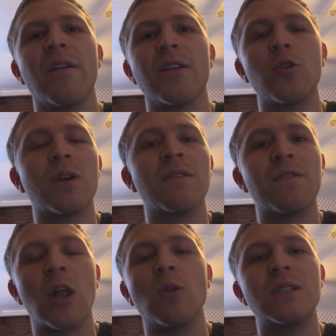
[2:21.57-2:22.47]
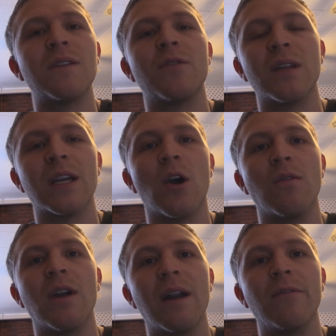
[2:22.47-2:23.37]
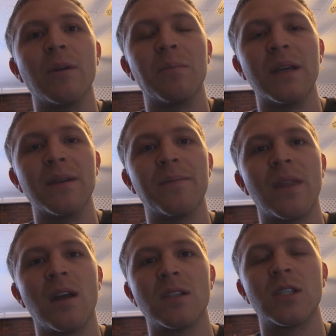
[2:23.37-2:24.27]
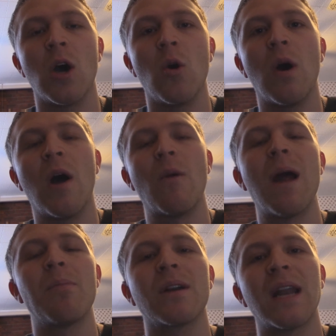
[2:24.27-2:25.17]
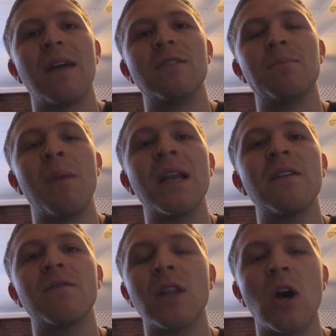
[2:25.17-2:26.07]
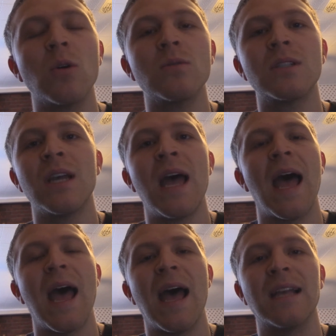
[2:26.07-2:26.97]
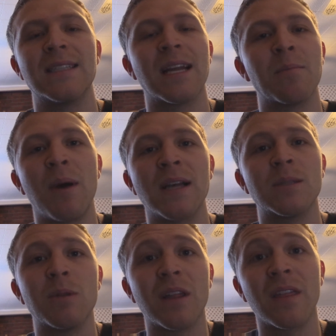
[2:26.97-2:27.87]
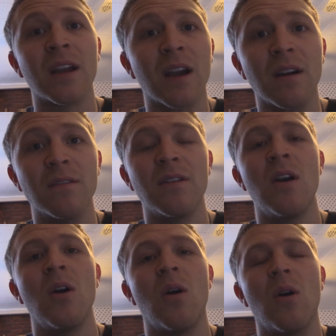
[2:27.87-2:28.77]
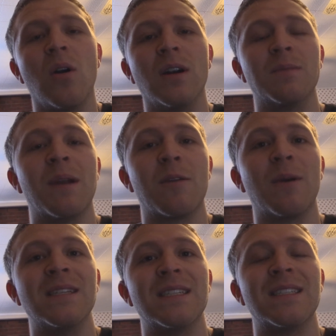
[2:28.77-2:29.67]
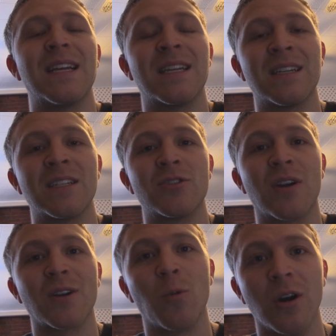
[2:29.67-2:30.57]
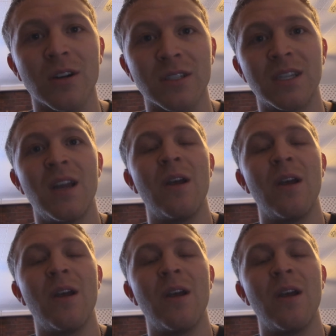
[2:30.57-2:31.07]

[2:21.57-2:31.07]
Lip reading: you can flow differently over every beat. So a rapper can have as many flows as they can possibly think of, or as many ways as they can construct words,